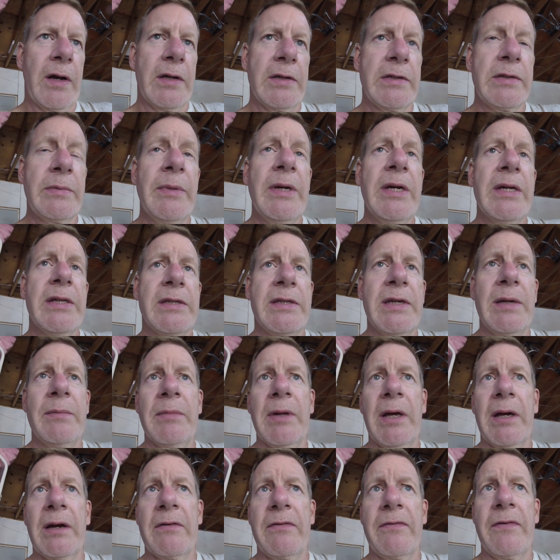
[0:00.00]
and to me it
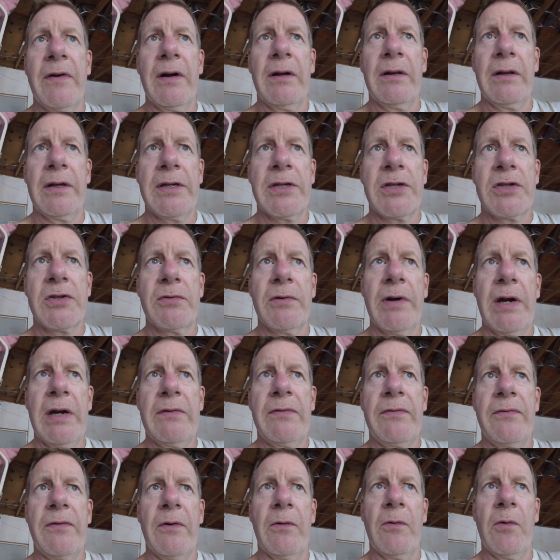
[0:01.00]
seemed like a fairly
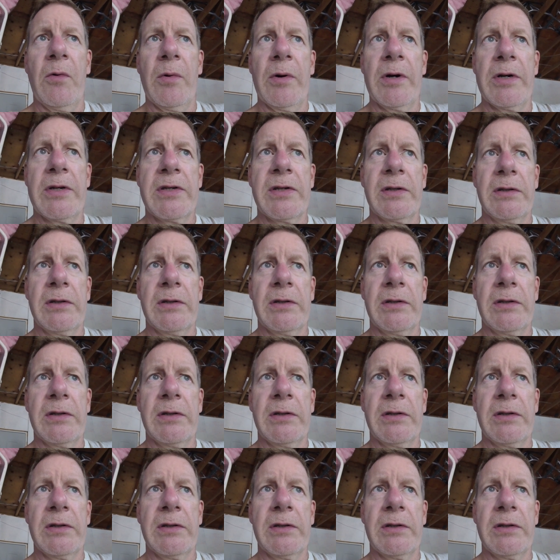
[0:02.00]
straightforward